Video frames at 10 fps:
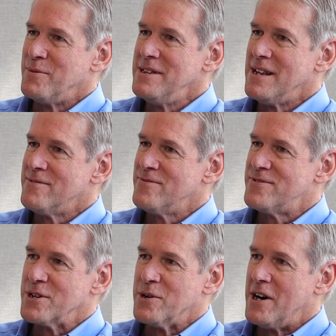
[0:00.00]
We
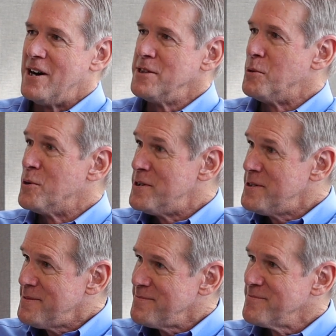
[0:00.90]
love to go to On the
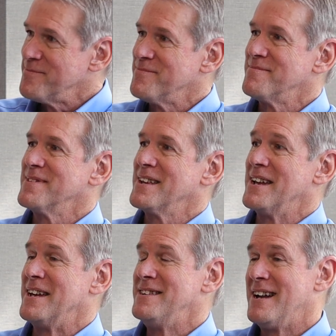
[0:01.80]
Border. Mm-hmm.
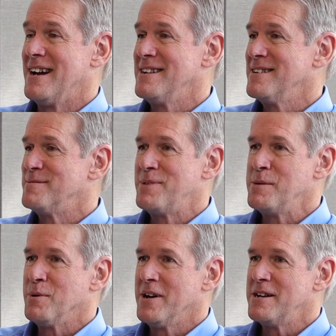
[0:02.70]
And then
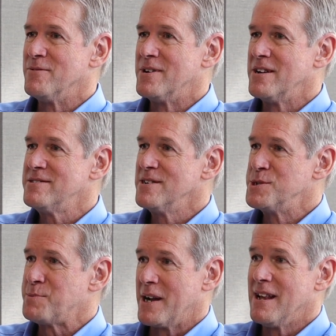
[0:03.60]
people hate it when I say
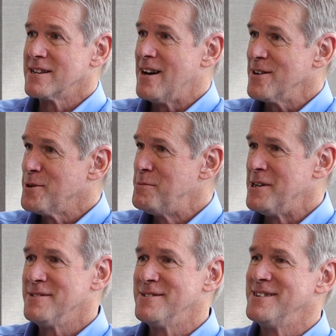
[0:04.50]
this, but I like Taco
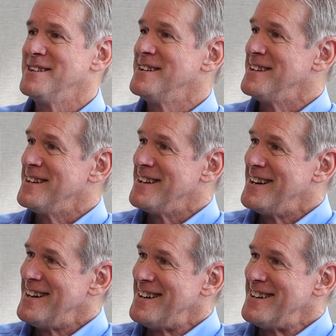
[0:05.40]
Bell
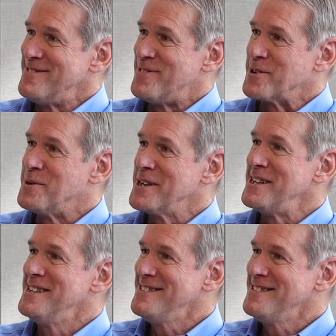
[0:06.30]
for a quickie.